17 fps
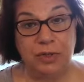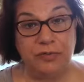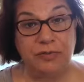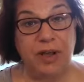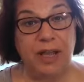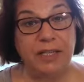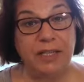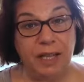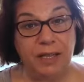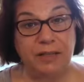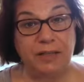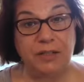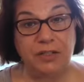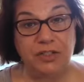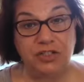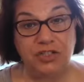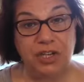If I get
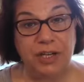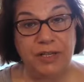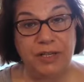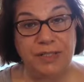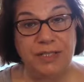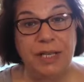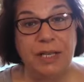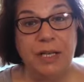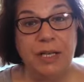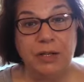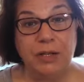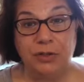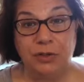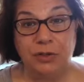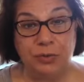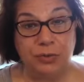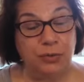the chance
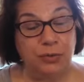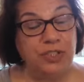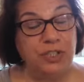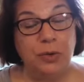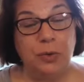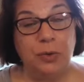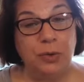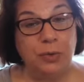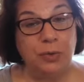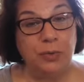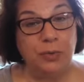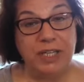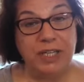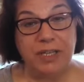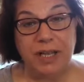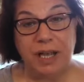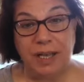to do the whole
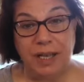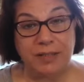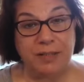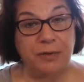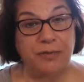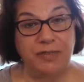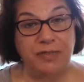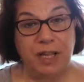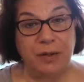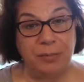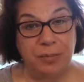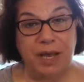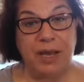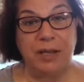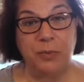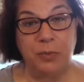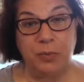week ahead of time,
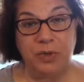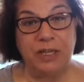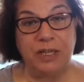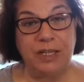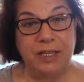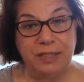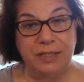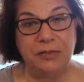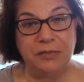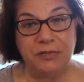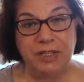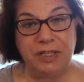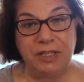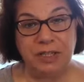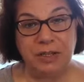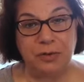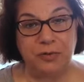I will and leave
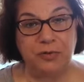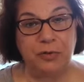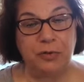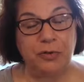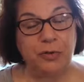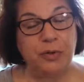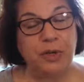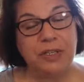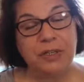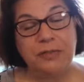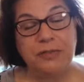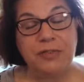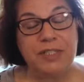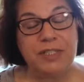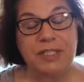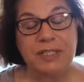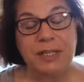it there for you. And
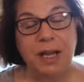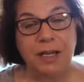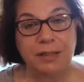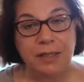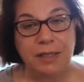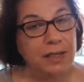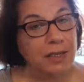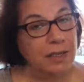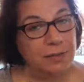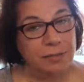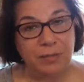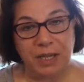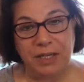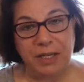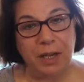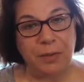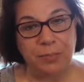if it's not,
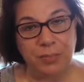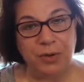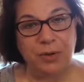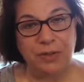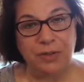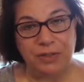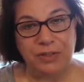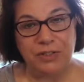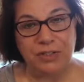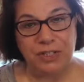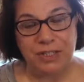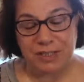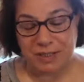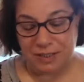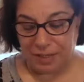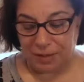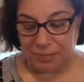my
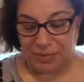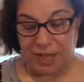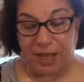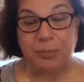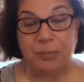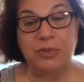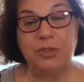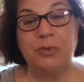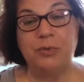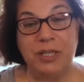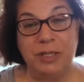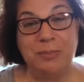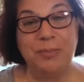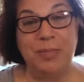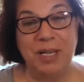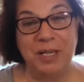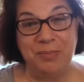apologies. I'm, I'm
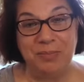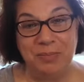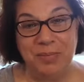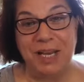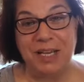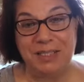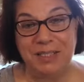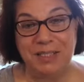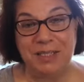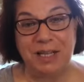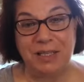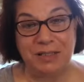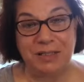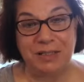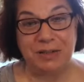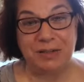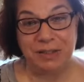doing my best
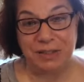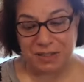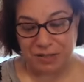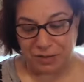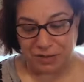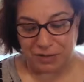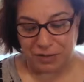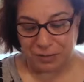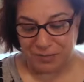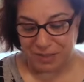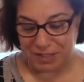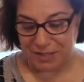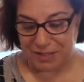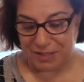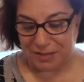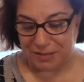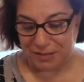under the
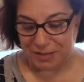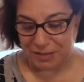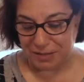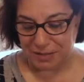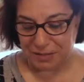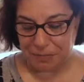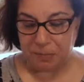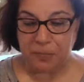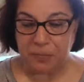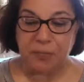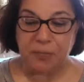circumstances.